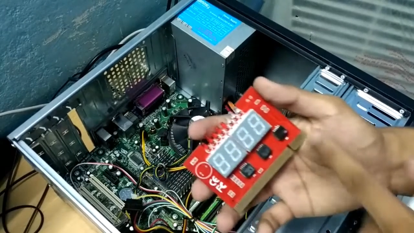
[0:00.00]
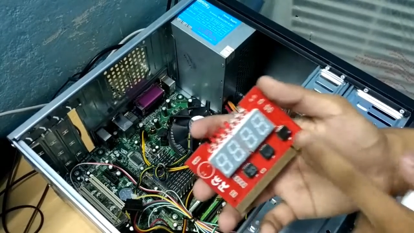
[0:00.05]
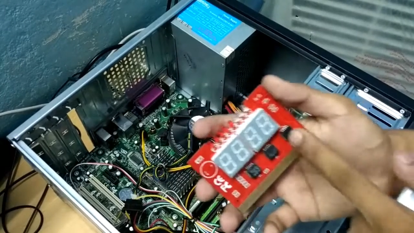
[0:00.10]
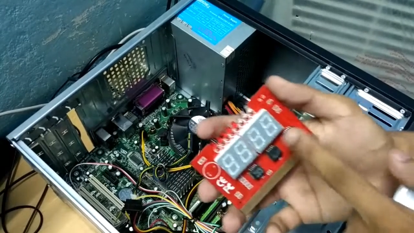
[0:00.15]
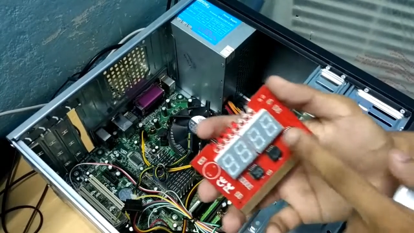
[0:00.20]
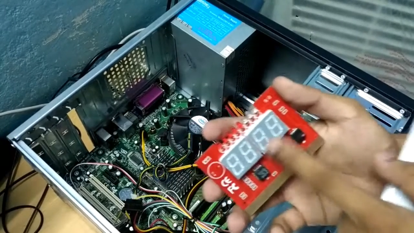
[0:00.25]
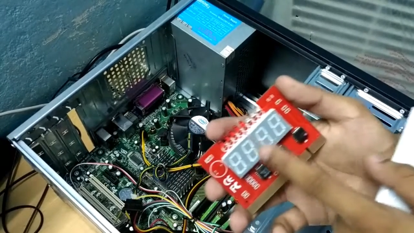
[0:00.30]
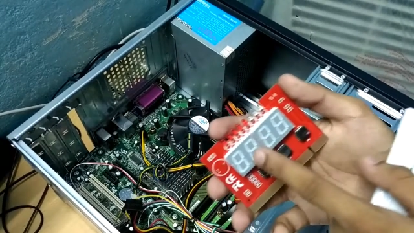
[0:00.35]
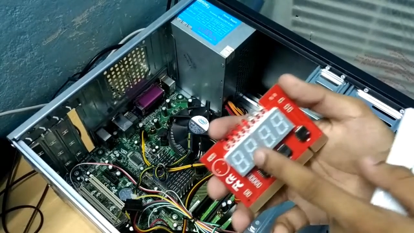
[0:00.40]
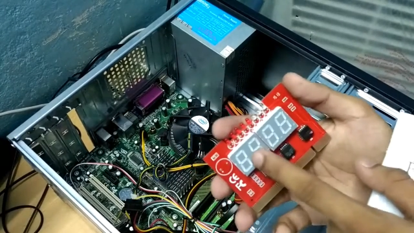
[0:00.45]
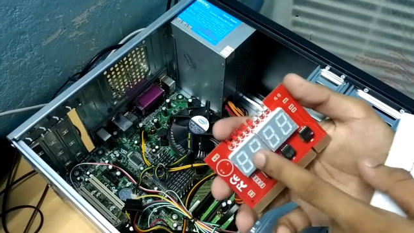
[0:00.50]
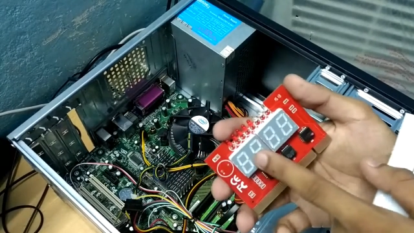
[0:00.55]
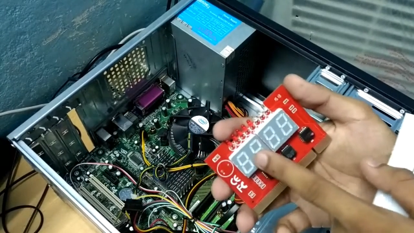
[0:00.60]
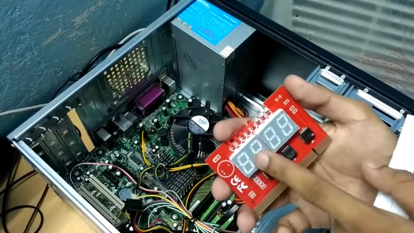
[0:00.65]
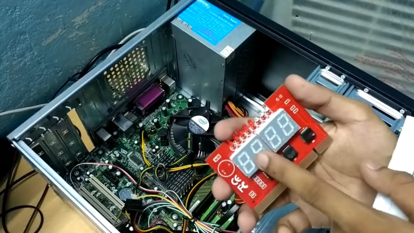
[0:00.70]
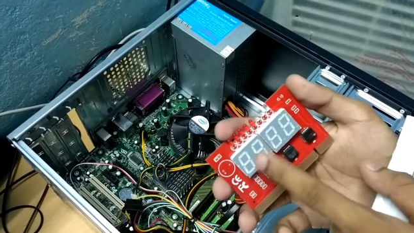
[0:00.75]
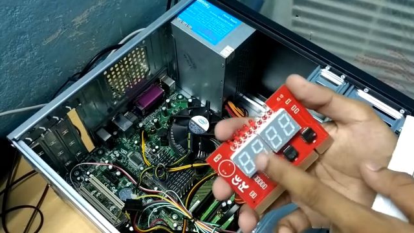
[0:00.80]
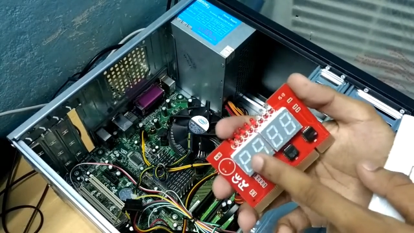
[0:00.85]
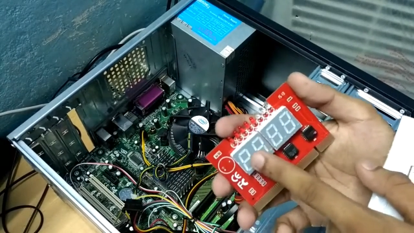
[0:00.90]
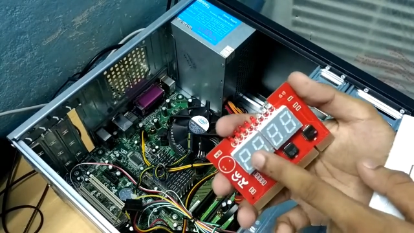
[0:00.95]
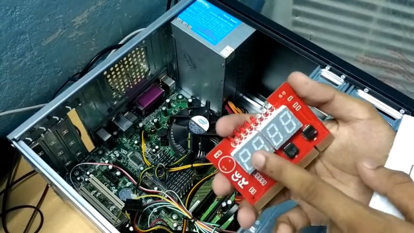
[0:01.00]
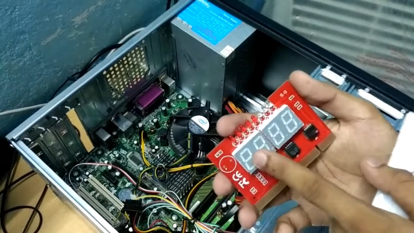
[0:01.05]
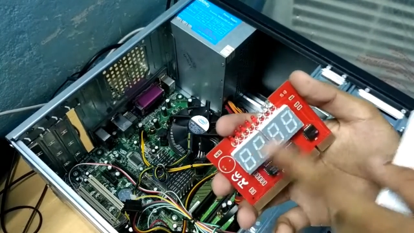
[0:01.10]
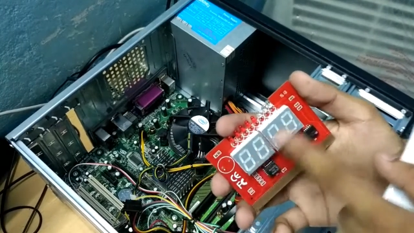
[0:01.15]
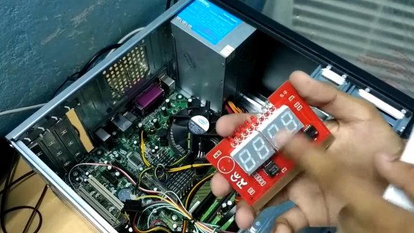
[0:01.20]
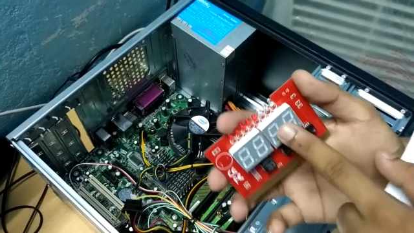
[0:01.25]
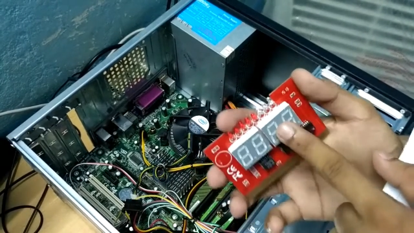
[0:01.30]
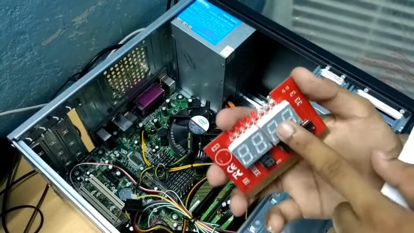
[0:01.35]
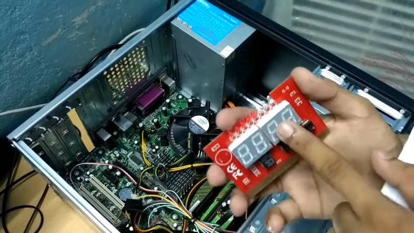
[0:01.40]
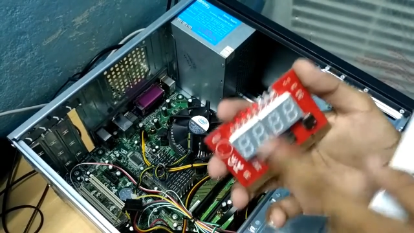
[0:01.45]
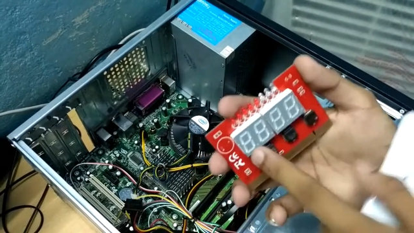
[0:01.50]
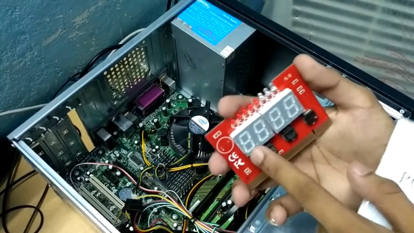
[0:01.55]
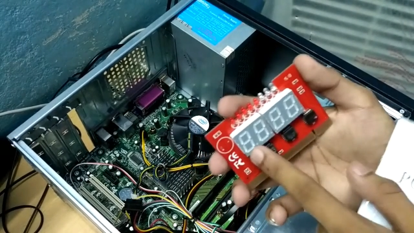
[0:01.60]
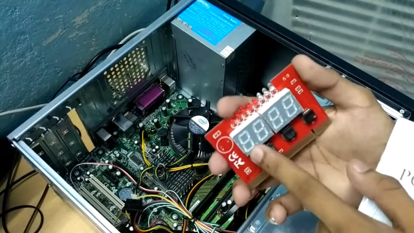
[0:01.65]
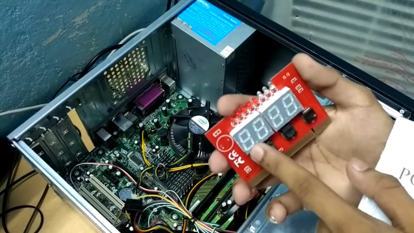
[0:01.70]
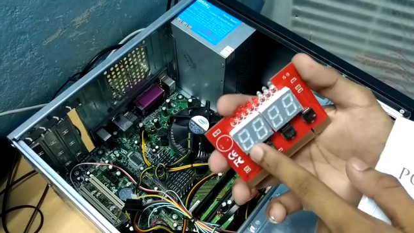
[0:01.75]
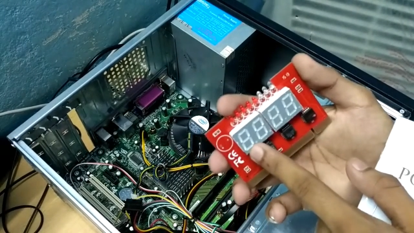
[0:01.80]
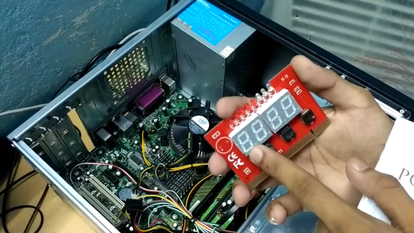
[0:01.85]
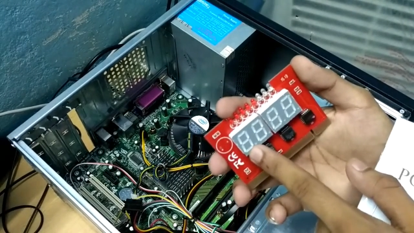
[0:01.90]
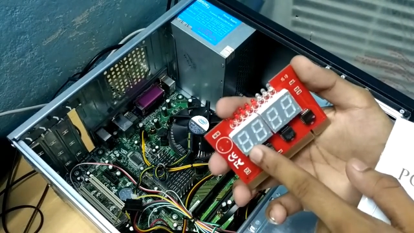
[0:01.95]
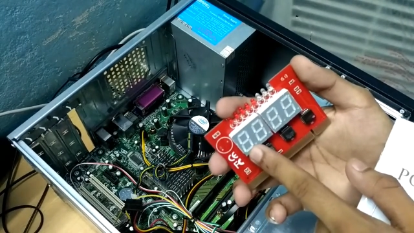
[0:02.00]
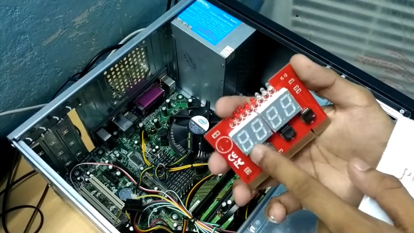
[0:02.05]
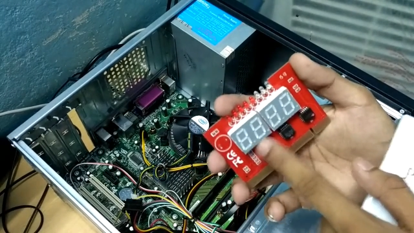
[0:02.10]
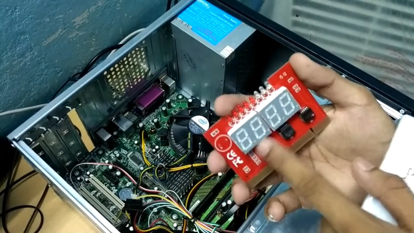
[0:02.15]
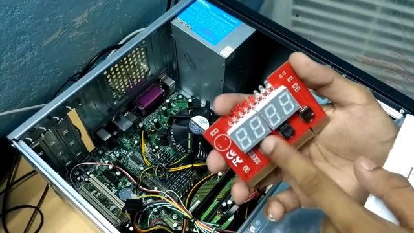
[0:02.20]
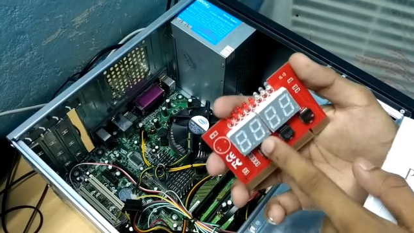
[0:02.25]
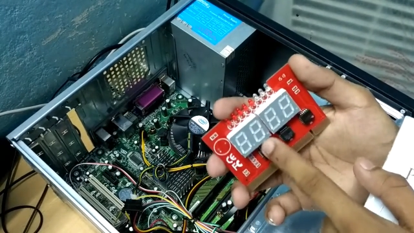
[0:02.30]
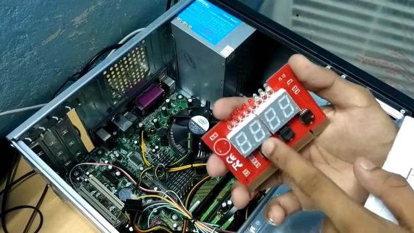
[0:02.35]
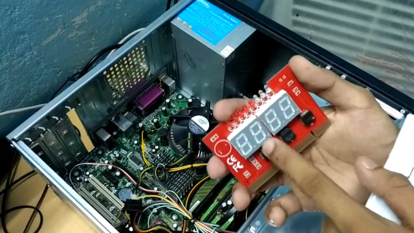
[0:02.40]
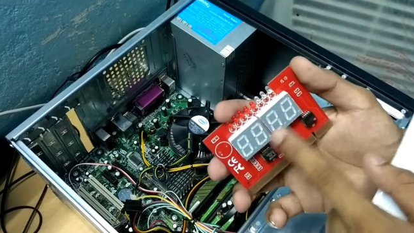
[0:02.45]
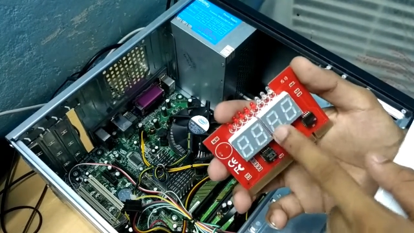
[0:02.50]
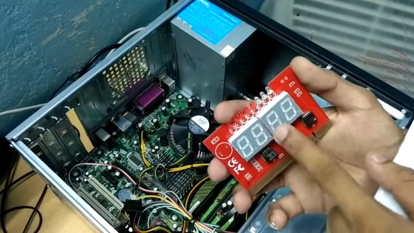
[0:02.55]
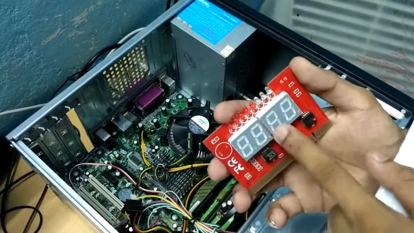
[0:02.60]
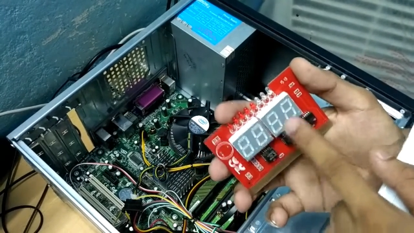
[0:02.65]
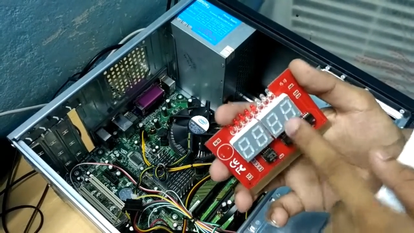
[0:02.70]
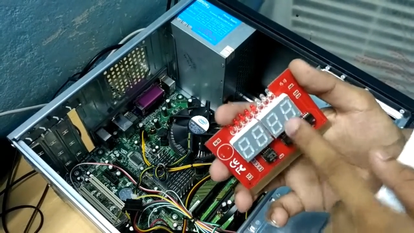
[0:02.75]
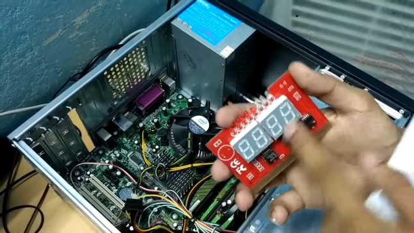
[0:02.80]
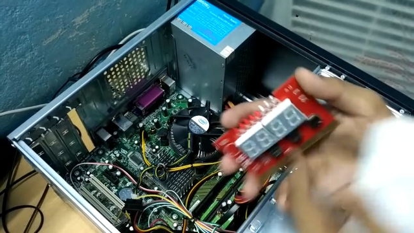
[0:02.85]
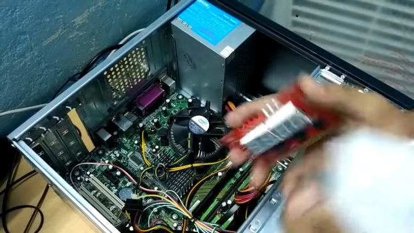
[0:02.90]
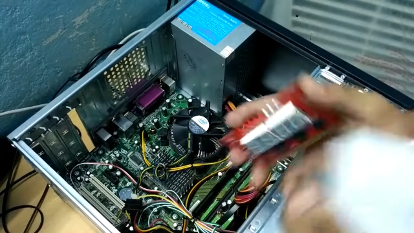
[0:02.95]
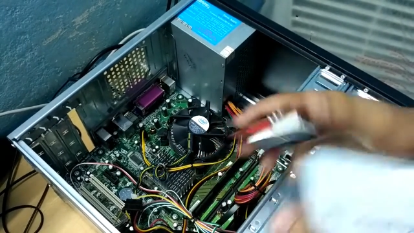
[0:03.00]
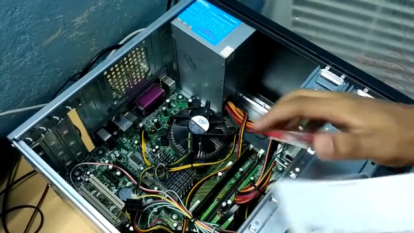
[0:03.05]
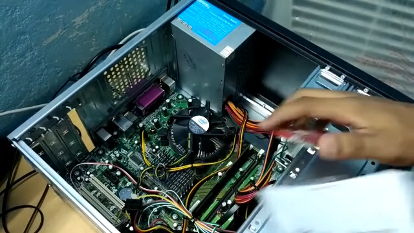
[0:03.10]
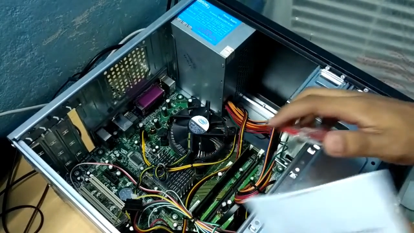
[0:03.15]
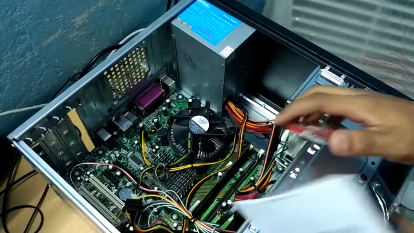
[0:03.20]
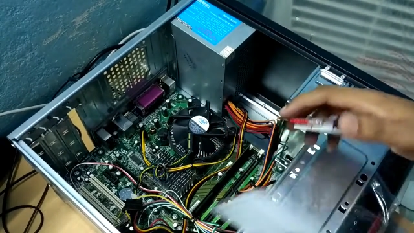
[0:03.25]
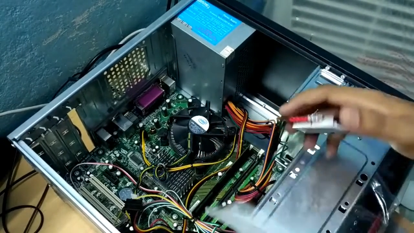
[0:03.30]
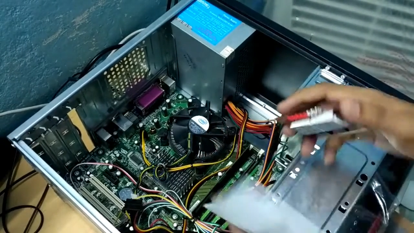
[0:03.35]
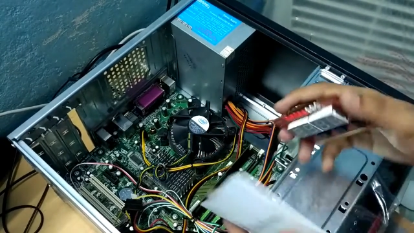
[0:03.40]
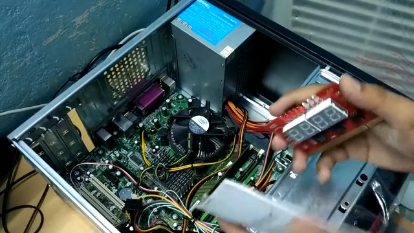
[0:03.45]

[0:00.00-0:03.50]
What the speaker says: [unreadable: no face in view]